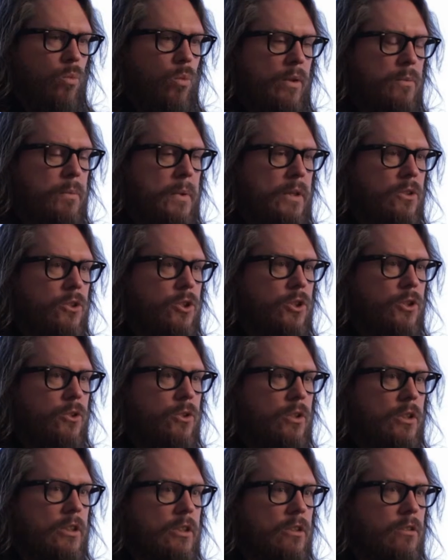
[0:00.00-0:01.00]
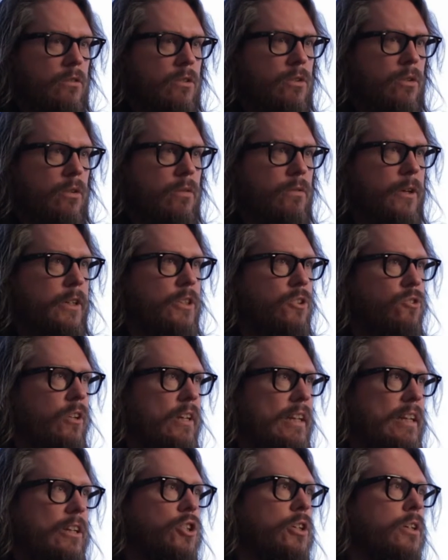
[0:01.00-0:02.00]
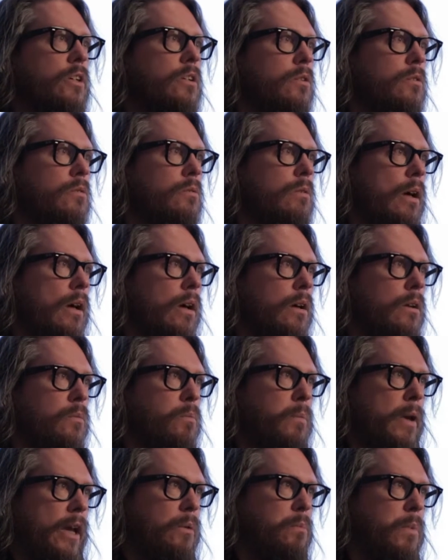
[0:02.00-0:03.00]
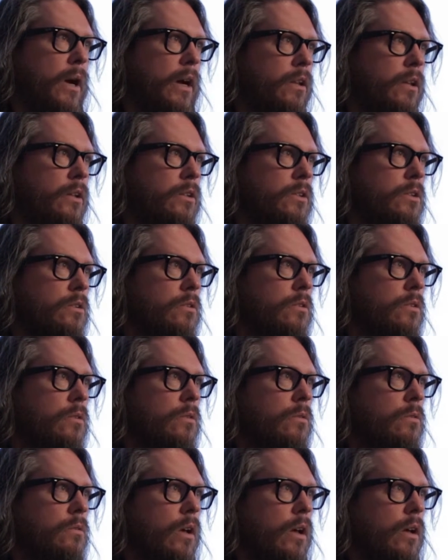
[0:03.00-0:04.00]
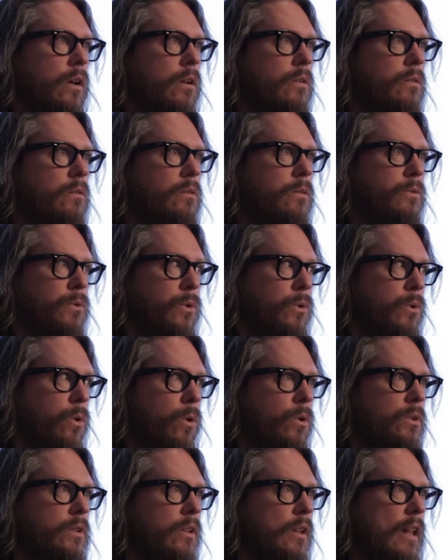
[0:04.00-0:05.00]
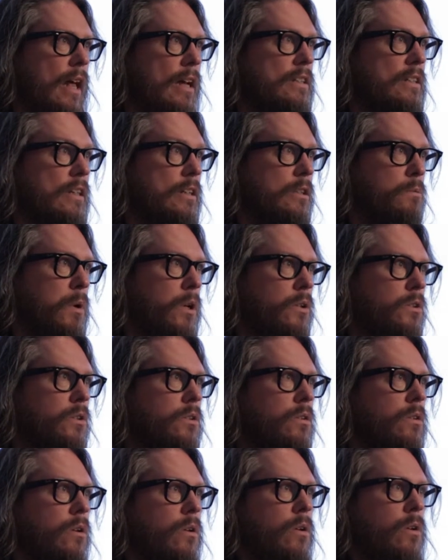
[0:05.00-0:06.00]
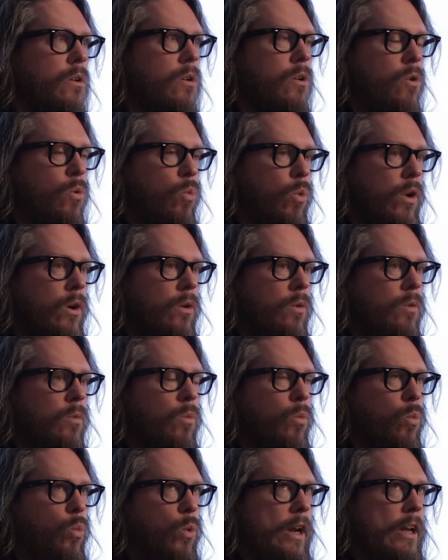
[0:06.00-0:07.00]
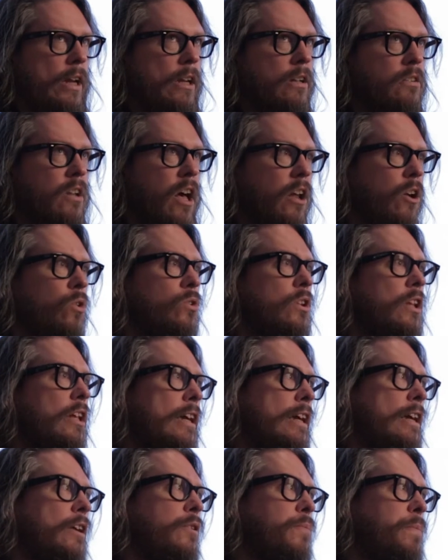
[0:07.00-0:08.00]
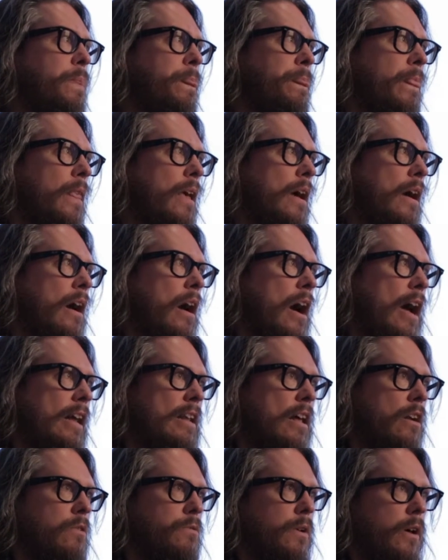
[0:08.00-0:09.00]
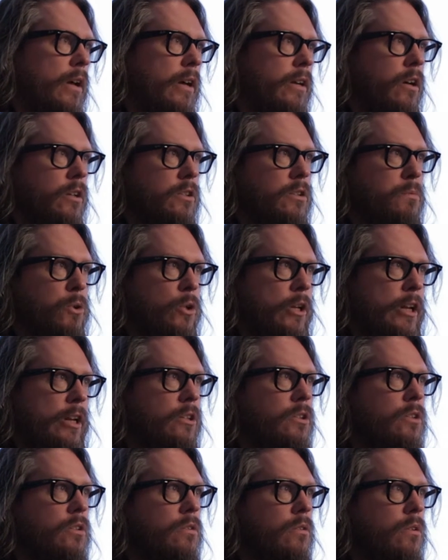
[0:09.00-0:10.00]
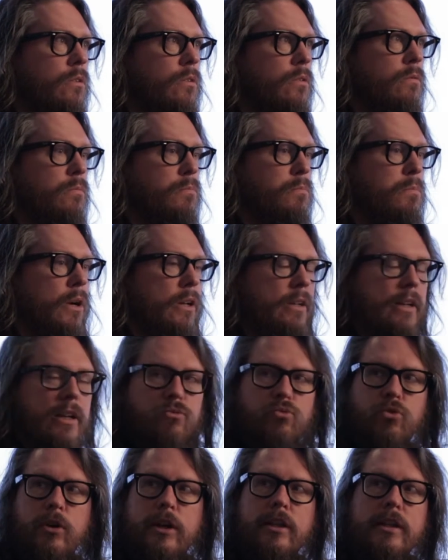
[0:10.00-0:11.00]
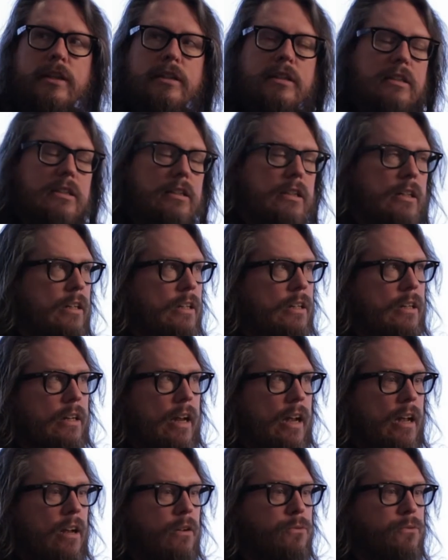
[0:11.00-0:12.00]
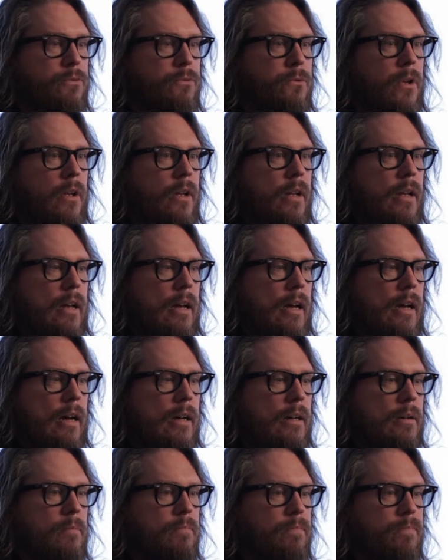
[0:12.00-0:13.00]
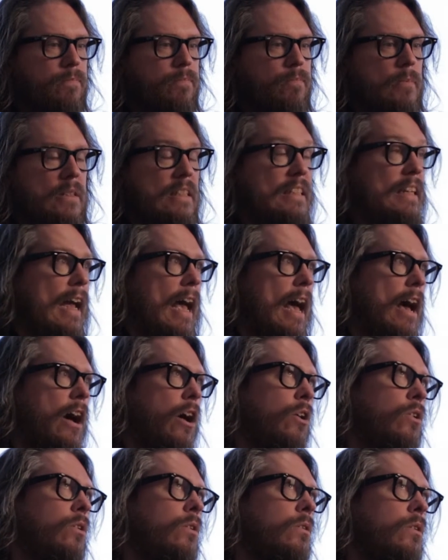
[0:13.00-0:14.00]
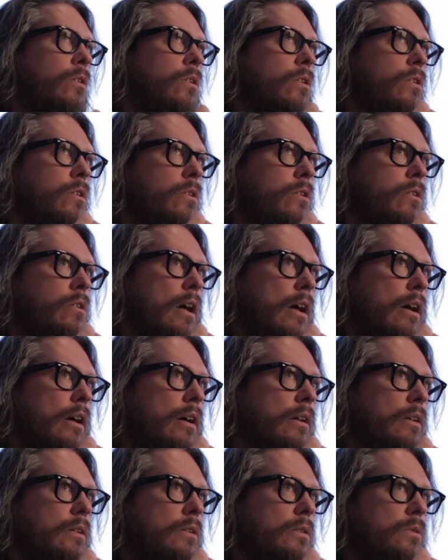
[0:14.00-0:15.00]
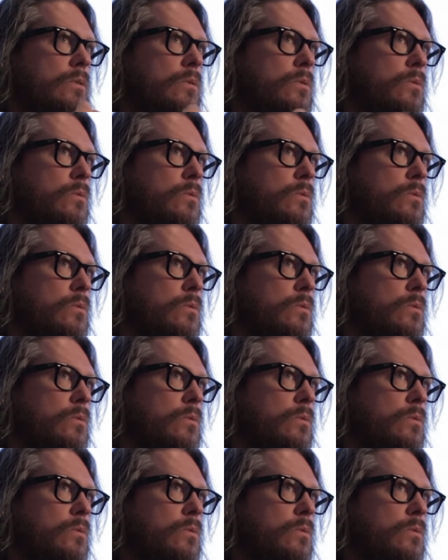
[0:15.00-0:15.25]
We've been choosing sort of very strategic uh, paid pilots uh, through the course of the last six months, where we not only uh, identify customer needs, but can really see if, um, see how uh,